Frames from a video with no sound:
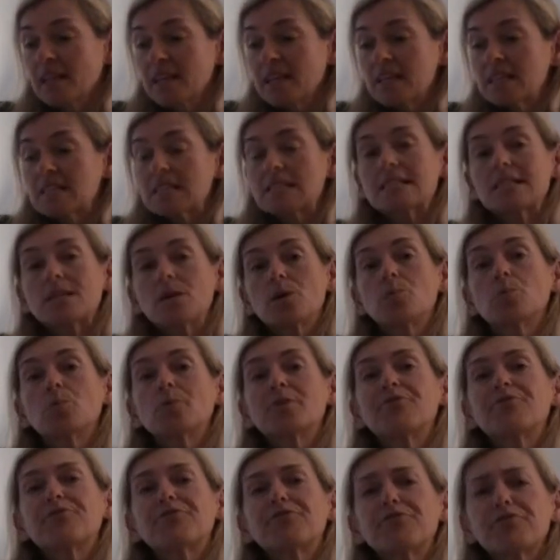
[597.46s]
So we
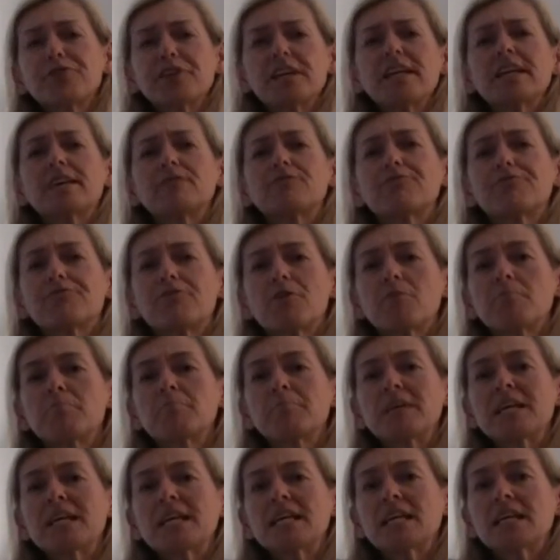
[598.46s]
free it from
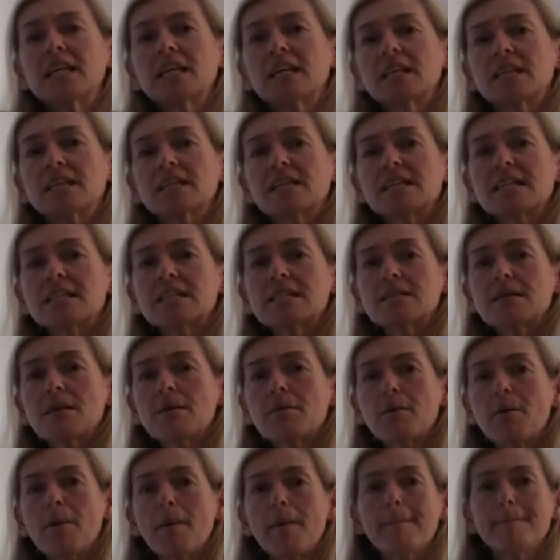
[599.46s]
being this
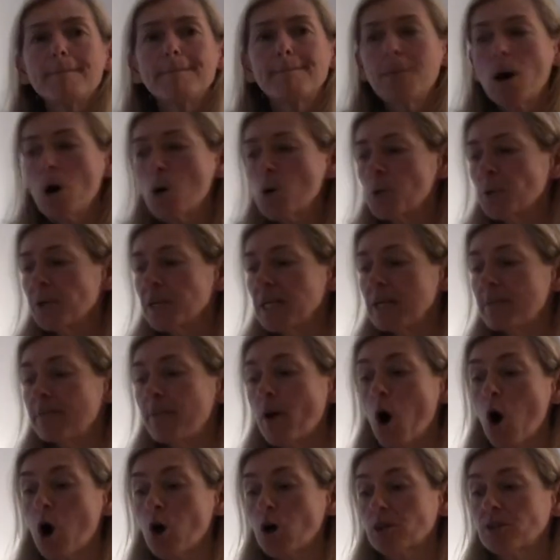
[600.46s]
bony
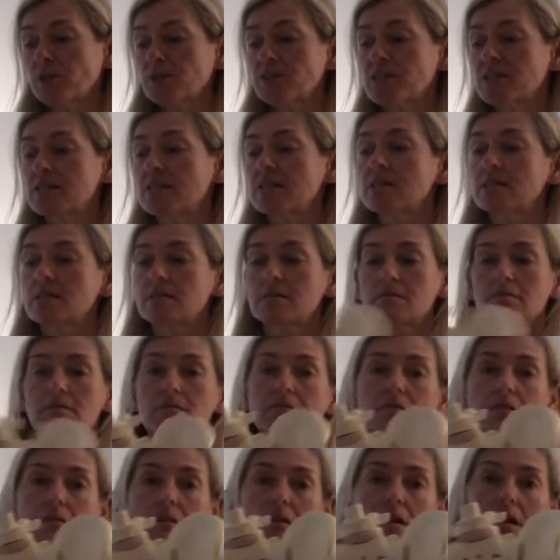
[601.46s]
box
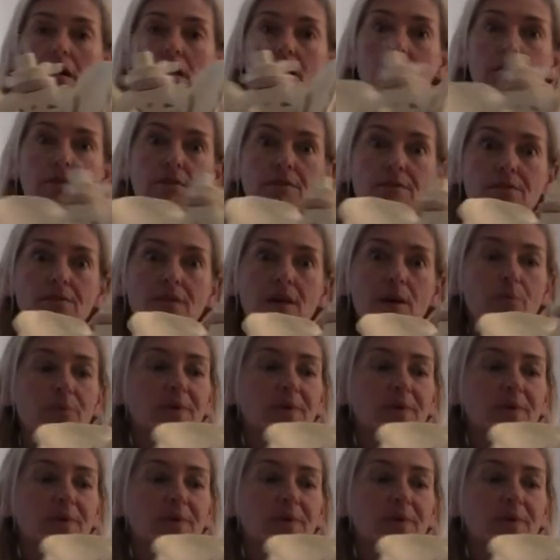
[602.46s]
that